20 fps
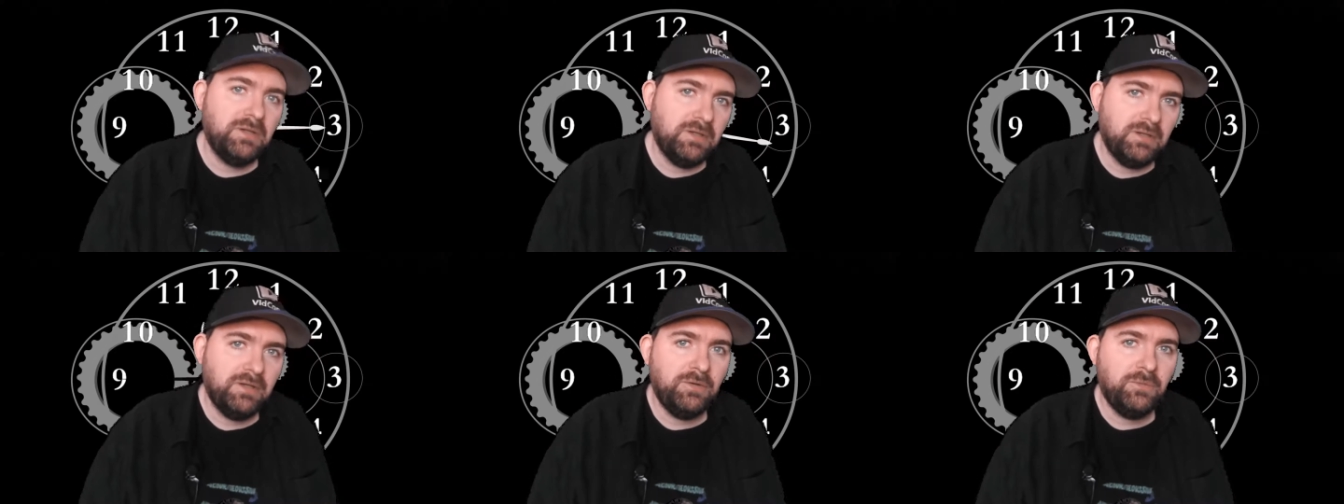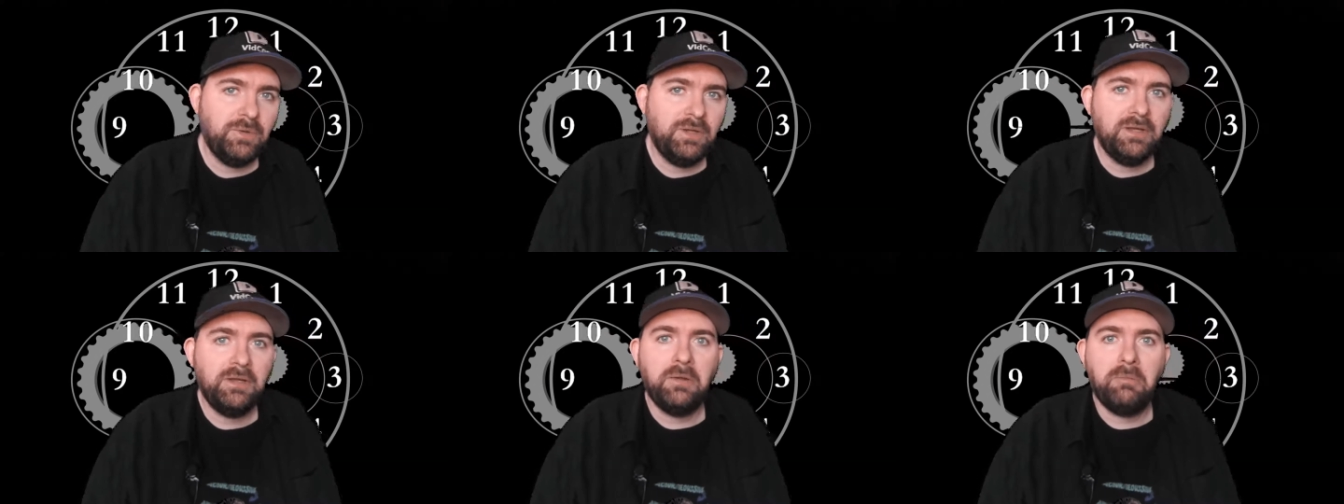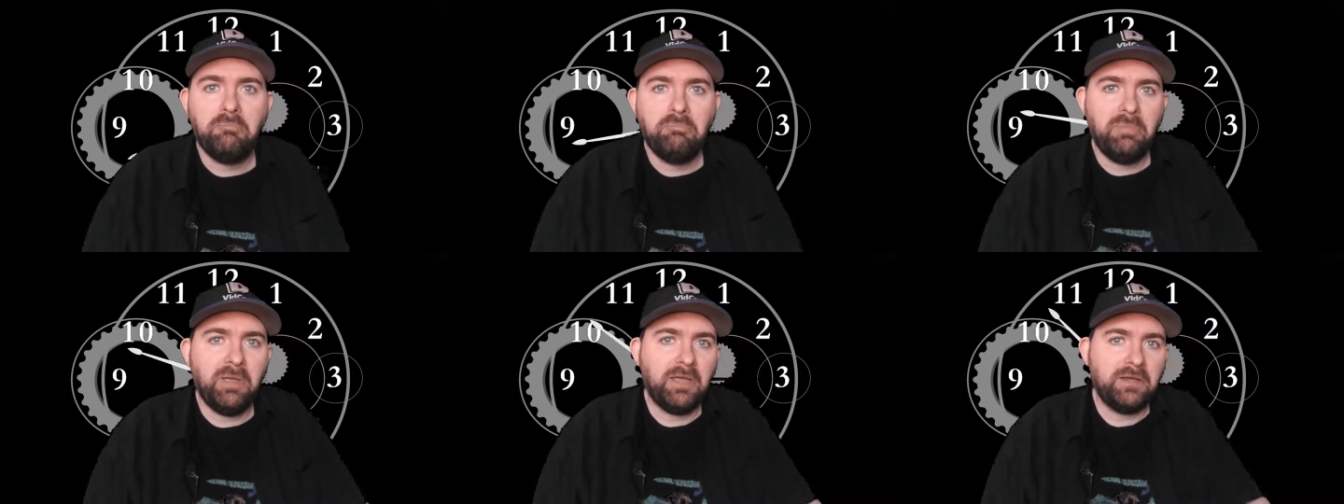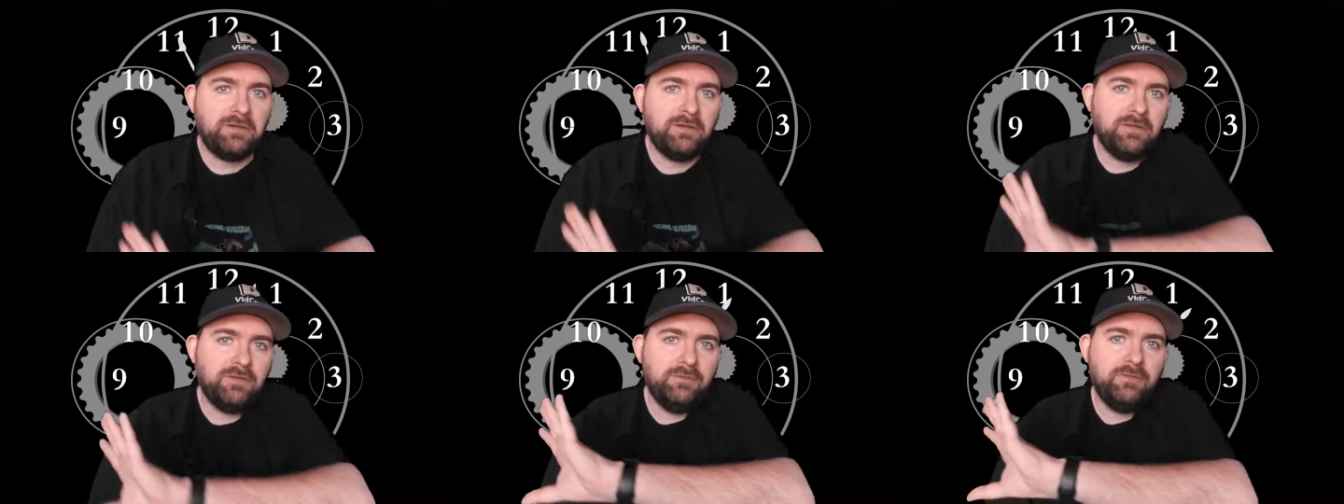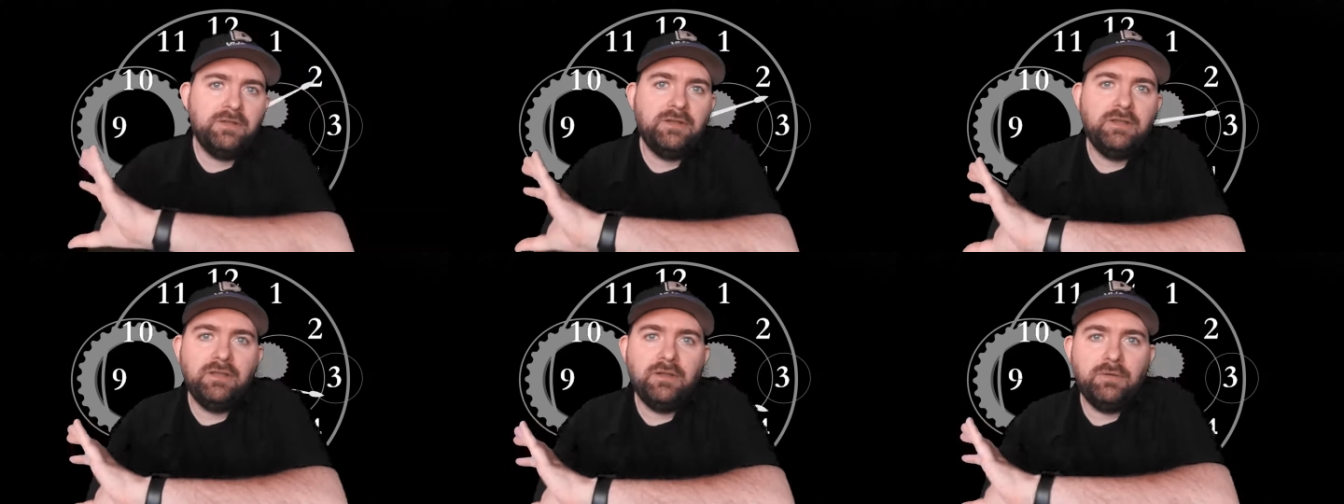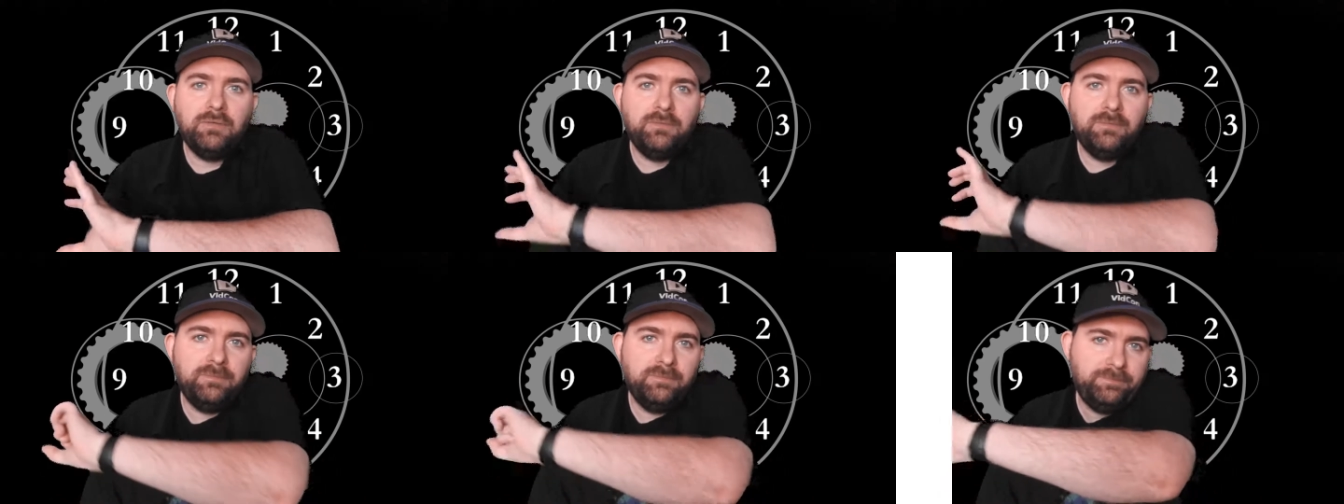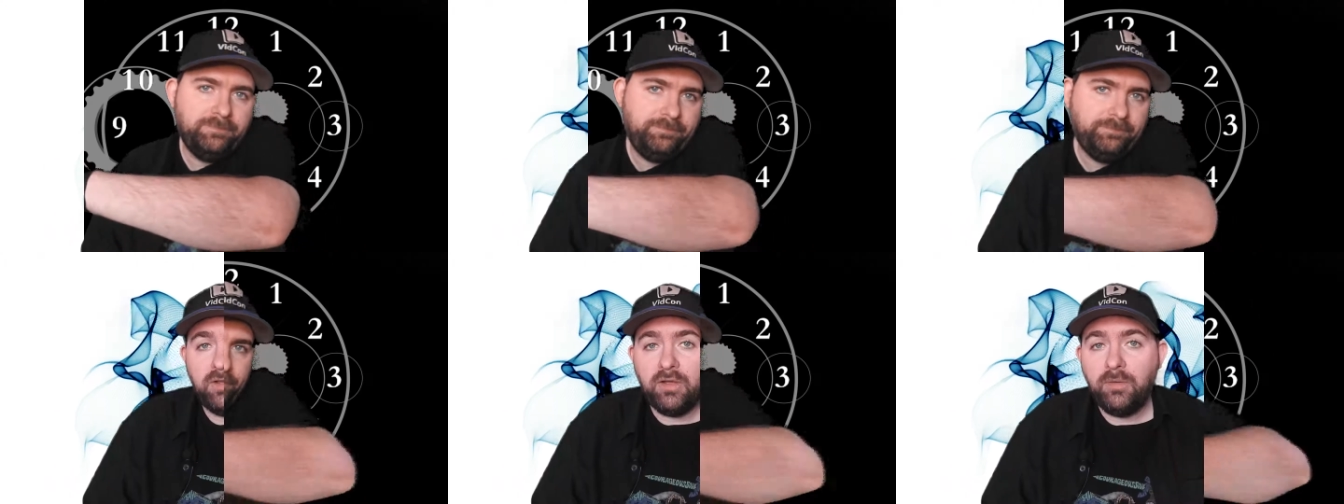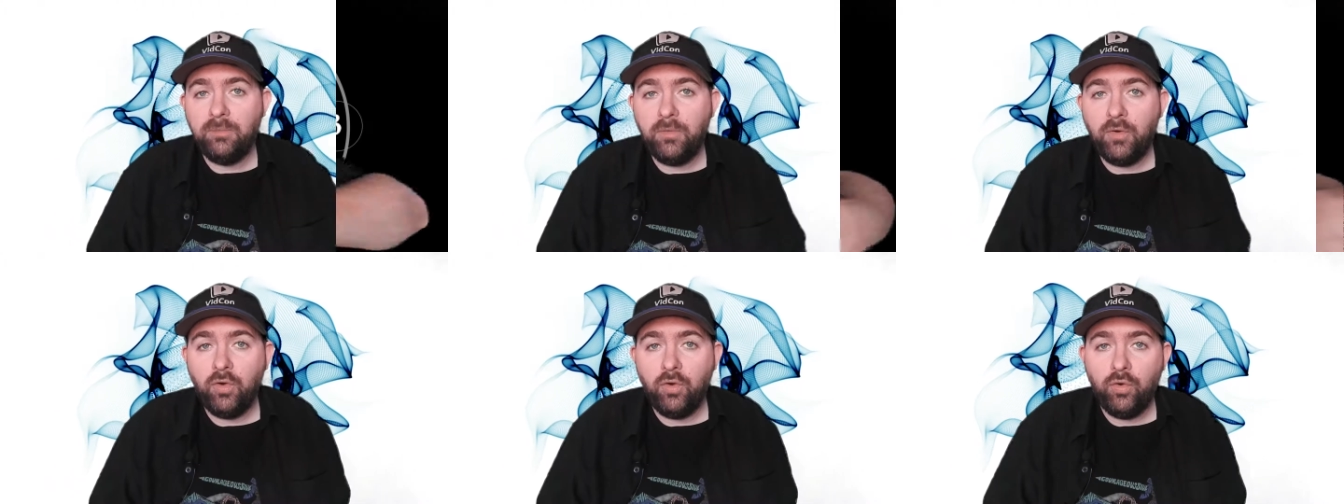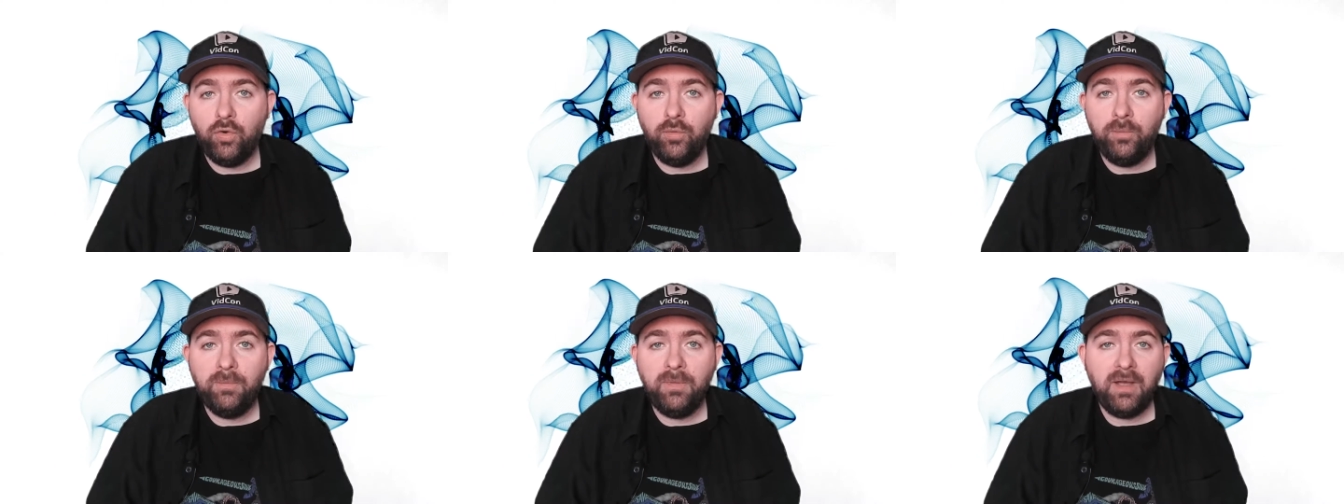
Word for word: Anyway, back to the video. I would come home,